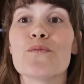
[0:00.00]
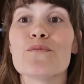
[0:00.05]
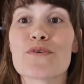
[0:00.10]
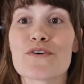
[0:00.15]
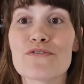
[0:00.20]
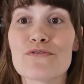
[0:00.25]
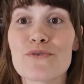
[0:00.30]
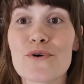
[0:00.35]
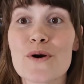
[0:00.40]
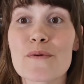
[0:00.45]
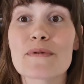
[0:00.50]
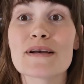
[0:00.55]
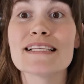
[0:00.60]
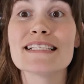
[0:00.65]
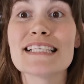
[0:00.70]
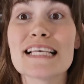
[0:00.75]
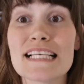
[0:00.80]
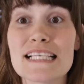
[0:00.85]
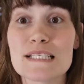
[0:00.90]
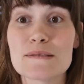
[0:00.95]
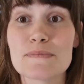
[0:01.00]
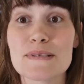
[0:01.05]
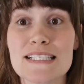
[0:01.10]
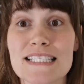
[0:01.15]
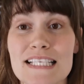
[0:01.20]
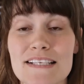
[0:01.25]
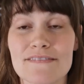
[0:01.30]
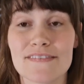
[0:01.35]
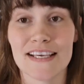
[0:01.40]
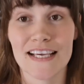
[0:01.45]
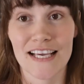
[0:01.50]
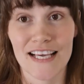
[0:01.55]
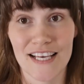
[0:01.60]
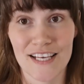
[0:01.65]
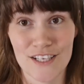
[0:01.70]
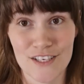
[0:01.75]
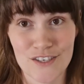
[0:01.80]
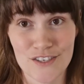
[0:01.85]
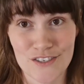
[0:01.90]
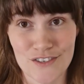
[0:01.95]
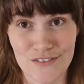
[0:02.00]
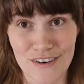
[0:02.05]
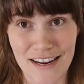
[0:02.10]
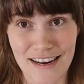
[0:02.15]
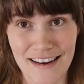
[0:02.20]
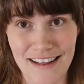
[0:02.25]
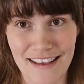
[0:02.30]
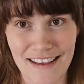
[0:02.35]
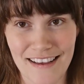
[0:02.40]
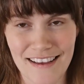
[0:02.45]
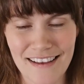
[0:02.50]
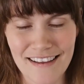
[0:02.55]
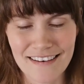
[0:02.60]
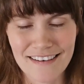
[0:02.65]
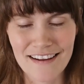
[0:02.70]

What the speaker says: performance-specific training.